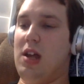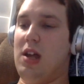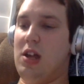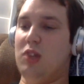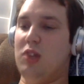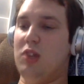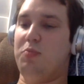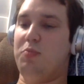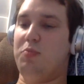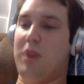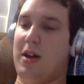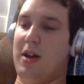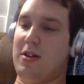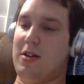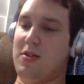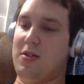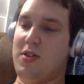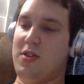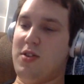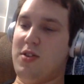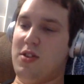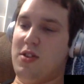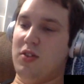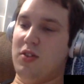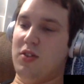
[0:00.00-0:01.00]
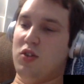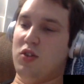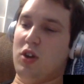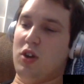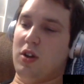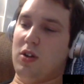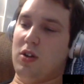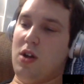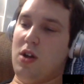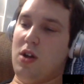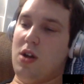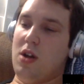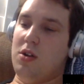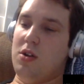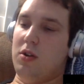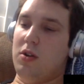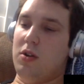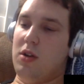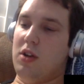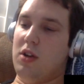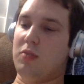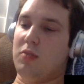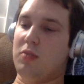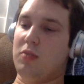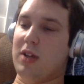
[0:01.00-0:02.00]
is better than the juggernaut
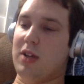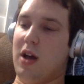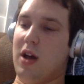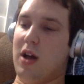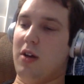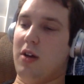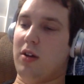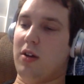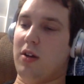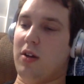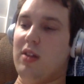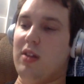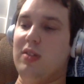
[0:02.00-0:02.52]
known as Metallica,